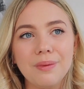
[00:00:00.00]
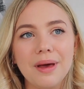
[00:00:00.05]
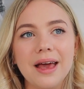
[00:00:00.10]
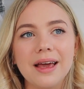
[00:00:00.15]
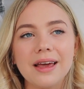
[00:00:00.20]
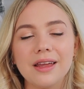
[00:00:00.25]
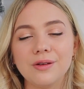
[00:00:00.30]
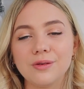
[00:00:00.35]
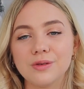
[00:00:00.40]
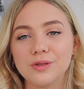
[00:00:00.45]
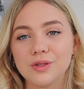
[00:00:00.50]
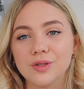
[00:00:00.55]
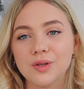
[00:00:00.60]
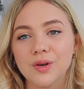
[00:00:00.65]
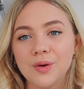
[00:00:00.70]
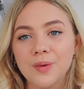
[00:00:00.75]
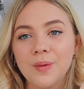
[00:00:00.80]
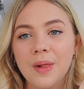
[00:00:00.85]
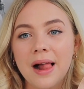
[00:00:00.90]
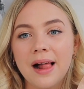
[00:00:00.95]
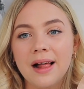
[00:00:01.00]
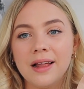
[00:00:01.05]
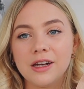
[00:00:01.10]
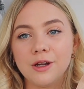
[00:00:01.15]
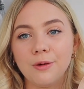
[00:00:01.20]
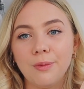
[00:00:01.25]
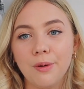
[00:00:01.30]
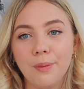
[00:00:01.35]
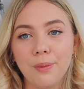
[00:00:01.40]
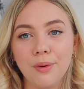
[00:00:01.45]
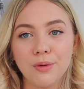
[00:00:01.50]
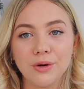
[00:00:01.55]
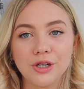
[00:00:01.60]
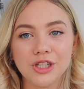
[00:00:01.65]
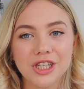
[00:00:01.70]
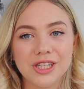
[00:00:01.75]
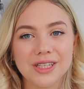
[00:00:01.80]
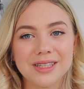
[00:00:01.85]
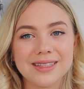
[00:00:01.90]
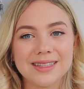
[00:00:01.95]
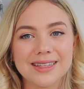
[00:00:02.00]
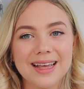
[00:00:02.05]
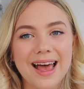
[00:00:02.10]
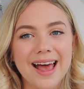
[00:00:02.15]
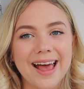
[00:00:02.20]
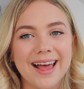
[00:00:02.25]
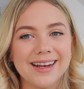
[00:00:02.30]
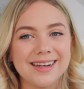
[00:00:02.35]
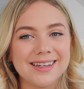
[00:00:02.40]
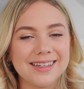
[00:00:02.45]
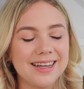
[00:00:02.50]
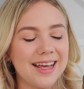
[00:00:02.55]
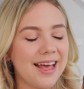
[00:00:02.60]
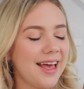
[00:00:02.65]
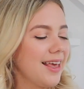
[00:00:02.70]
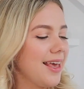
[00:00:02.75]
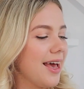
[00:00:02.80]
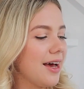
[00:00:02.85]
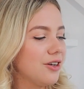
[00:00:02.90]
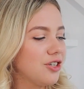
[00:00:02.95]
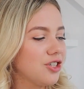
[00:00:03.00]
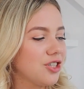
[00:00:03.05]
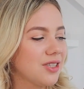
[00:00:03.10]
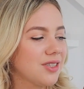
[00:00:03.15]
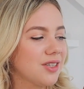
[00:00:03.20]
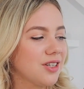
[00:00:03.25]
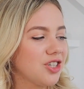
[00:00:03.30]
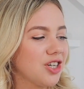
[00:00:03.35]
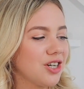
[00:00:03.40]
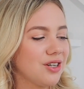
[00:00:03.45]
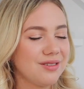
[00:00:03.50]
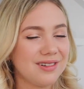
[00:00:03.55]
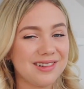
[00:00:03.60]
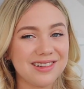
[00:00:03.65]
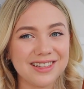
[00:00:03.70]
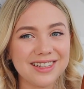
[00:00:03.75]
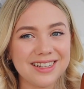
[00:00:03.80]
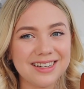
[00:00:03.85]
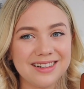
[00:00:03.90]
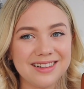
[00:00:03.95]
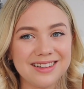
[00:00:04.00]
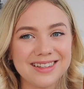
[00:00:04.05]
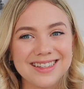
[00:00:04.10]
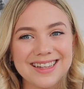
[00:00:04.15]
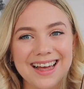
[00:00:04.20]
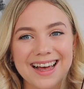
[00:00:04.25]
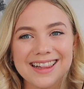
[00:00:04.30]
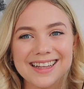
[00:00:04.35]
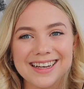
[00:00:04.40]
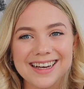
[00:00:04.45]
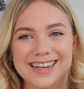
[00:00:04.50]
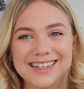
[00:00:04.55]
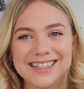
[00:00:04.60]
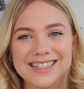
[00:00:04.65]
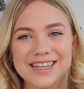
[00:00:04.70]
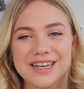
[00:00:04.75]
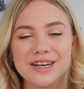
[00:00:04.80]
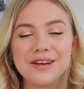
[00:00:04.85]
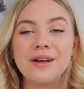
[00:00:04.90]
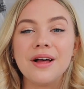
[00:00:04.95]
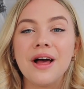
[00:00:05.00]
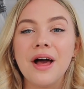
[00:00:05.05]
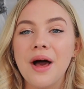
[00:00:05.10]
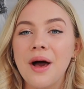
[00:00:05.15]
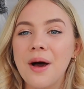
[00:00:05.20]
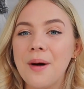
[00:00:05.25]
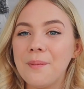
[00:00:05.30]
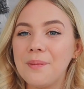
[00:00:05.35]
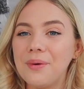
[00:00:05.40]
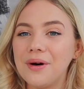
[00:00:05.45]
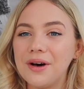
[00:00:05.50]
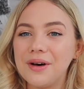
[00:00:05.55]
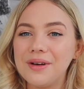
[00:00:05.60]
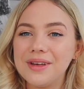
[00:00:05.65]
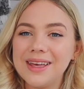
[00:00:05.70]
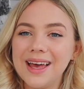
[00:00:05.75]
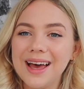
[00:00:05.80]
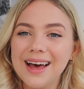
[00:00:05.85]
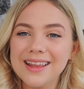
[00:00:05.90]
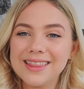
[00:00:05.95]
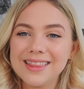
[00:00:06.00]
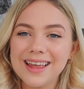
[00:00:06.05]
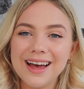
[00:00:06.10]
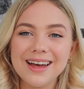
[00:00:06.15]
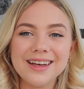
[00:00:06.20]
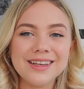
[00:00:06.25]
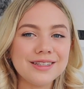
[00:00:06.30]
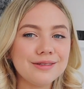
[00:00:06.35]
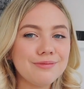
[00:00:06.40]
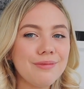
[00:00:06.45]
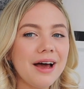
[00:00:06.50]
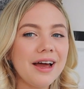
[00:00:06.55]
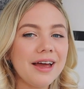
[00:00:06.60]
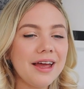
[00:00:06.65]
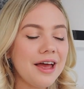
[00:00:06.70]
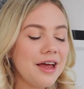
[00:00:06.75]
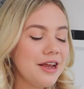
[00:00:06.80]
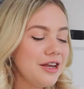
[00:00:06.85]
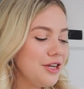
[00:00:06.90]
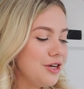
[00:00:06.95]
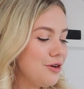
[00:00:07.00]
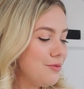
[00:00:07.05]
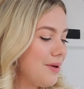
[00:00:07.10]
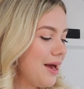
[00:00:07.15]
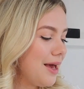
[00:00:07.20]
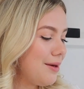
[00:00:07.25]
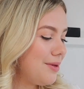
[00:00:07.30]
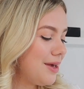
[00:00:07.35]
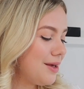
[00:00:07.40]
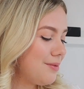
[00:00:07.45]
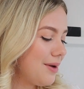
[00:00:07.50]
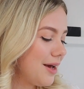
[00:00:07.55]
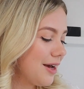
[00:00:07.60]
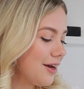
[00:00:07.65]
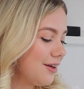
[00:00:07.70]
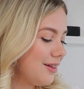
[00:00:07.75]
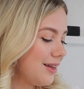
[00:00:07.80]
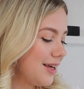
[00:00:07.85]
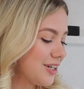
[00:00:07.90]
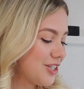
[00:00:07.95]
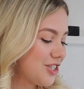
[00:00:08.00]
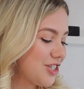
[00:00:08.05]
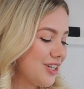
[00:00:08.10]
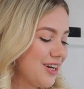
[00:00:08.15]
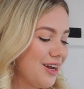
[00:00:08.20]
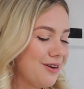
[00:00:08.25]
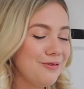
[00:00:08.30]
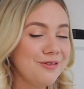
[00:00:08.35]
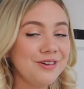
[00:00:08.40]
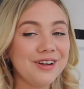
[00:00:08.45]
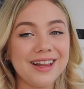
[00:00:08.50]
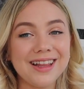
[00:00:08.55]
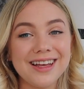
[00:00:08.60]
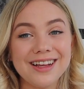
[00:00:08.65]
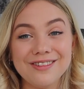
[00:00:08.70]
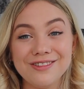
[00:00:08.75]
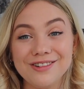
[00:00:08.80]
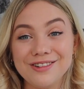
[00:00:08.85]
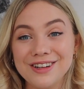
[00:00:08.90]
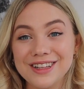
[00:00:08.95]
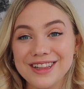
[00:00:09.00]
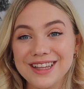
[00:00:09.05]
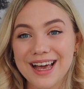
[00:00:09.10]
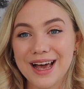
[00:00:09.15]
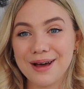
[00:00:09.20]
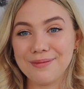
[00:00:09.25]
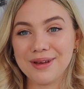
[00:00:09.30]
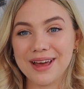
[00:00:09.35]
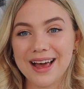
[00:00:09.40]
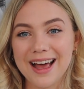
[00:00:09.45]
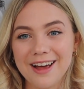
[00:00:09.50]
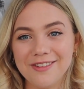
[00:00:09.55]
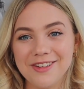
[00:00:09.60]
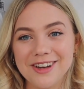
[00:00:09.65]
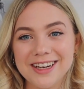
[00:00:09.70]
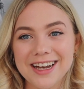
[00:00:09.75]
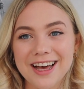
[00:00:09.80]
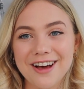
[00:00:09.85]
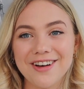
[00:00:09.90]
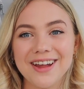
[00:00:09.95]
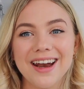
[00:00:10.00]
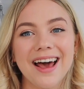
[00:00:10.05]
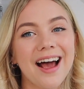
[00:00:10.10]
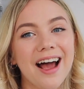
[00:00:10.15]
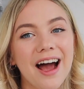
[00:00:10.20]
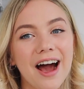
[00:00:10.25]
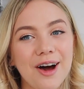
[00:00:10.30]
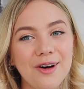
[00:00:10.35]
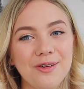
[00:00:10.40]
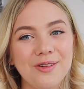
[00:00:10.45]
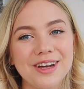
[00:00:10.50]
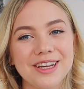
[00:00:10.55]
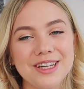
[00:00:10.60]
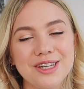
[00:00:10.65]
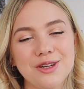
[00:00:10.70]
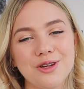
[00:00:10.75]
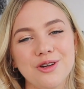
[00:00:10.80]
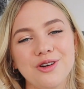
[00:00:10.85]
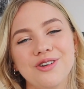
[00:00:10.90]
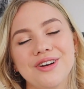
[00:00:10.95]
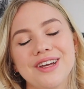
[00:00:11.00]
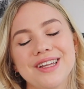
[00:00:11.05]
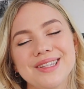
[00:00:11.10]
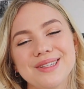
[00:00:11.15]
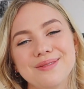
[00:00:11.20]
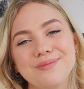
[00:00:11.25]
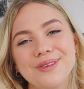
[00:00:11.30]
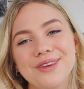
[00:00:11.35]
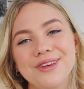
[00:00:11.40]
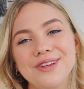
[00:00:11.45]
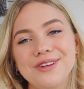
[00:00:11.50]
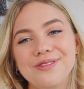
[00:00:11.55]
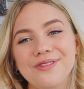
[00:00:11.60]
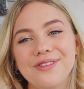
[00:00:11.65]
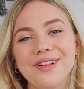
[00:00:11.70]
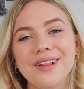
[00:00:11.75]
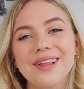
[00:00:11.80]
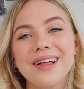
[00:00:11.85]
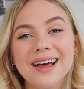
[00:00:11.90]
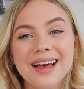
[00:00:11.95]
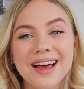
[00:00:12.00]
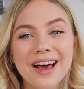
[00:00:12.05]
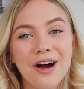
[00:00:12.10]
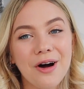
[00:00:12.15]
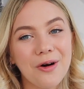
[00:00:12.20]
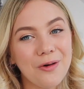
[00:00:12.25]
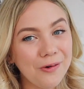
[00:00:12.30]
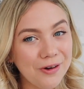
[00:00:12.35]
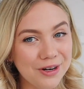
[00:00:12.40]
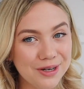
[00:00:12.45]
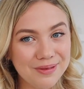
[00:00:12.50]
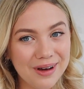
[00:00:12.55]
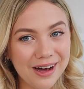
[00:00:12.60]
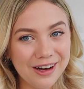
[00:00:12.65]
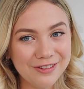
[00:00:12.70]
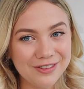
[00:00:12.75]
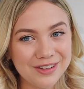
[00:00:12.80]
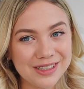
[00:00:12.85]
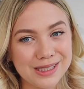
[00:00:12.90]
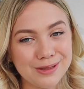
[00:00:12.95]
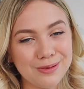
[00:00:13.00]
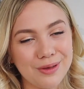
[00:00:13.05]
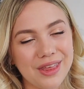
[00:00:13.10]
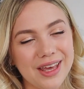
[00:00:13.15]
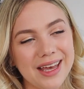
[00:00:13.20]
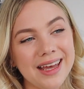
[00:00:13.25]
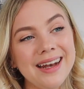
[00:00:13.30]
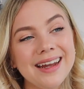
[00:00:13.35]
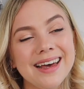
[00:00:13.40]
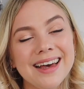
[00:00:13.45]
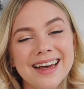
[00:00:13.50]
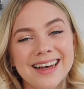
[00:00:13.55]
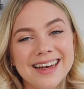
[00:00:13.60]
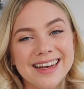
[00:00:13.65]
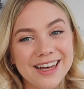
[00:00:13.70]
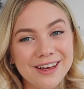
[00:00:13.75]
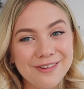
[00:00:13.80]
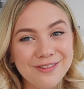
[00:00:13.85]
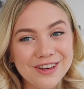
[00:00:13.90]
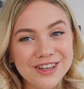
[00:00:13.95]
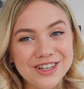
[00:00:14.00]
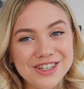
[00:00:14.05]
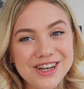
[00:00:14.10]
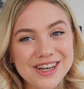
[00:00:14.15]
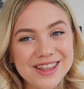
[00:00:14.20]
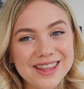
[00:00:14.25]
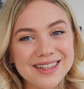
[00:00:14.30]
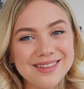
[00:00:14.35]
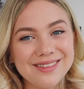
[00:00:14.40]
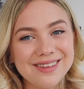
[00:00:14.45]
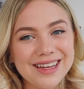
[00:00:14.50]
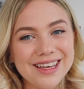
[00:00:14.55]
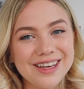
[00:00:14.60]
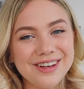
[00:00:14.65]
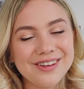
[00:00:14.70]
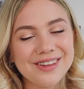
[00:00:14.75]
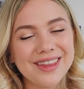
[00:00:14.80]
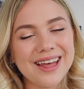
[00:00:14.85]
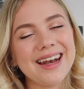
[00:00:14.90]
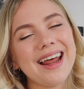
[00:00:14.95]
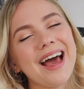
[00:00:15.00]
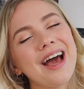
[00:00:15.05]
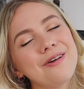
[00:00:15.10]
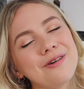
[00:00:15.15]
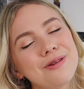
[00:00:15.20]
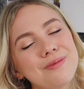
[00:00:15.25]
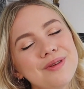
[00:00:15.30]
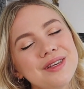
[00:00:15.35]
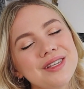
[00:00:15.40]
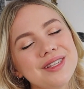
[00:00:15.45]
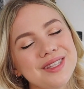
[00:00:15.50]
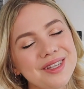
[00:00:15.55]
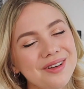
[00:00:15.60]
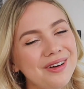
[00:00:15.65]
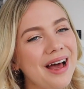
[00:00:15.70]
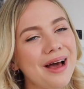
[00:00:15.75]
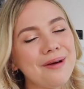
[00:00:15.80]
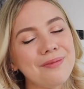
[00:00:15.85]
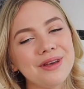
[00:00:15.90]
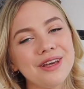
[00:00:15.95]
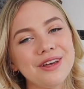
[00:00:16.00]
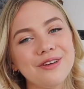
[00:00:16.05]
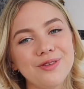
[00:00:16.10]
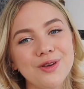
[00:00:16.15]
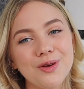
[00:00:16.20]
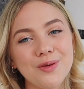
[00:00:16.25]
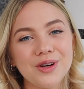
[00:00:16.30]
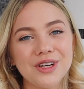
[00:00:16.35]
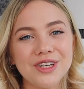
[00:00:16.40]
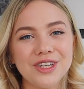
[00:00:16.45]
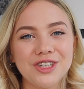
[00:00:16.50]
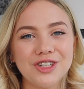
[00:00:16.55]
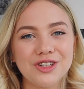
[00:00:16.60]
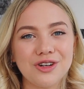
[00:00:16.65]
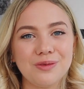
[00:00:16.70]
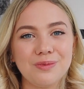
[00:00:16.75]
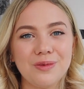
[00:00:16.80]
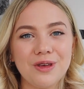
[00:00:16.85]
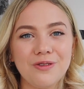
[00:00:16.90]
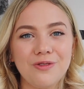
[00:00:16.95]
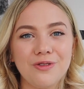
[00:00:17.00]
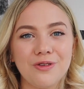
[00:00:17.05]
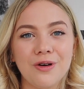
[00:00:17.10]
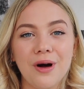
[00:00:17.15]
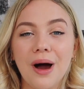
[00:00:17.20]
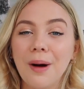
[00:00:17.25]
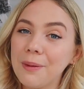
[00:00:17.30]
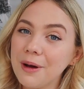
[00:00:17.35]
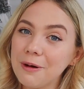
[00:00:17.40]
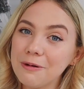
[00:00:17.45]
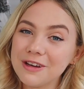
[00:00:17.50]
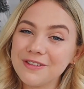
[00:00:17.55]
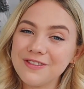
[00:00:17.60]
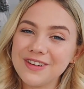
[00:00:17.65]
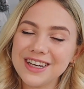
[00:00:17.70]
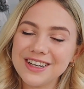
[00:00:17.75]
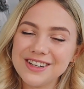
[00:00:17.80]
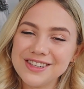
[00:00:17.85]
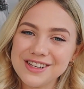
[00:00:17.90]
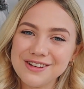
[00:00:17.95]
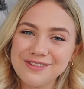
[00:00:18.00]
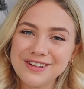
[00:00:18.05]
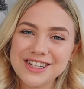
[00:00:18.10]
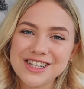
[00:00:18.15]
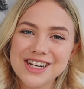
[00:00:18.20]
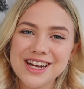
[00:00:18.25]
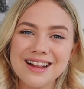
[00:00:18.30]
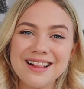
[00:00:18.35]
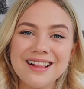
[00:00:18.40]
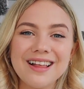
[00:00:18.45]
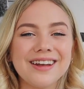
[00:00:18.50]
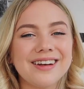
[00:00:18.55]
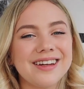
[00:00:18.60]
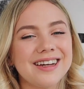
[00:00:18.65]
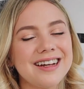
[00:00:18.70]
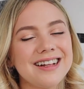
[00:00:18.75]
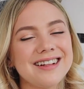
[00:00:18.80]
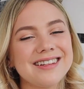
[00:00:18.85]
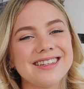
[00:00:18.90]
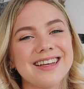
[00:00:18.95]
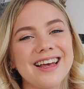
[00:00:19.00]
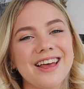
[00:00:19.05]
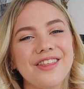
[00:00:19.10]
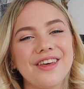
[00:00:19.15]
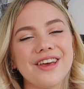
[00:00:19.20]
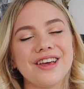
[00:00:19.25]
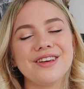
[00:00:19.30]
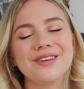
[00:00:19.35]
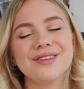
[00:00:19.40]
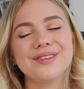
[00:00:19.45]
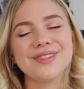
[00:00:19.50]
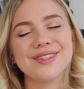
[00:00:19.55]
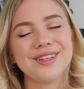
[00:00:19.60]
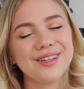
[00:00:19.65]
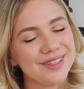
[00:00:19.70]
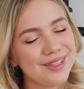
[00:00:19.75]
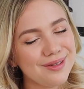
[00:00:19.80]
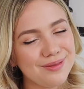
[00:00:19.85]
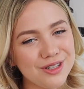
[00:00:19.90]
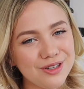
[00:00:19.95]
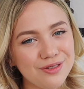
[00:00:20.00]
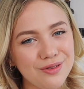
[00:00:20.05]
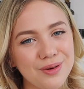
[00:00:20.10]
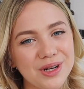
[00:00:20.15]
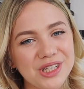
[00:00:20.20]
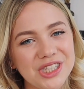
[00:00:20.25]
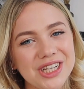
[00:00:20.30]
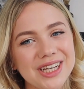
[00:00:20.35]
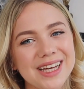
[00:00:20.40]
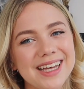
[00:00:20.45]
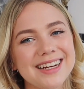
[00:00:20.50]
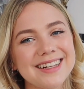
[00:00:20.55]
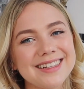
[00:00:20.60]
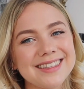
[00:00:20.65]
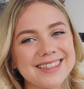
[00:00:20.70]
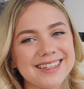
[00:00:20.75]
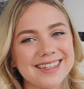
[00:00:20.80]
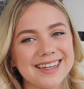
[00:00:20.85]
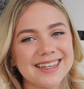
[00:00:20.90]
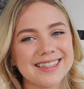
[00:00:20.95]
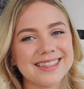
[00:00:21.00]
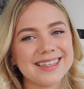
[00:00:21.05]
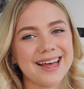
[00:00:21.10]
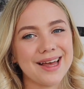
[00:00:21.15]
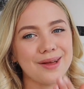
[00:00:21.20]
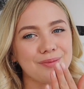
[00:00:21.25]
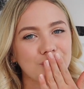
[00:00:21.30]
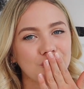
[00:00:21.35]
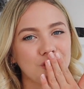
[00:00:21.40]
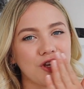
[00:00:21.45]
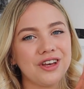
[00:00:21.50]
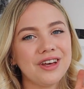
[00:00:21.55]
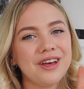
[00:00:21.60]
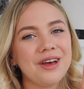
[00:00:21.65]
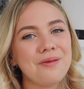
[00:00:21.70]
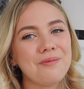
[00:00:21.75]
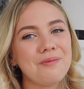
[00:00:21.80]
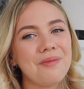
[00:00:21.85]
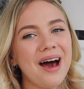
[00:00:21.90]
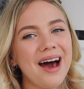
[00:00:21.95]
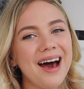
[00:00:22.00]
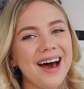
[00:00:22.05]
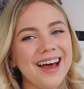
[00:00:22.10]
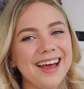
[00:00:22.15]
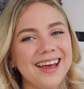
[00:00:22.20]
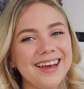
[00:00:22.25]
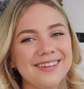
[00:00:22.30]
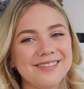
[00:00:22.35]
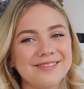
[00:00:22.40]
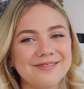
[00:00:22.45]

bag, and also the proportions, and yeah, just a general little styling idea. But yeah, that is my new baby in my collection. I'm really, really happy I have it now, and I can't wait to create some beautiful autumn outfits with it. If you enjoyed this video, then I would be so happy if you were to join me for upcoming videos on my channel. And then I'll say thank you so much for watching, and I'll see you next time. Bye.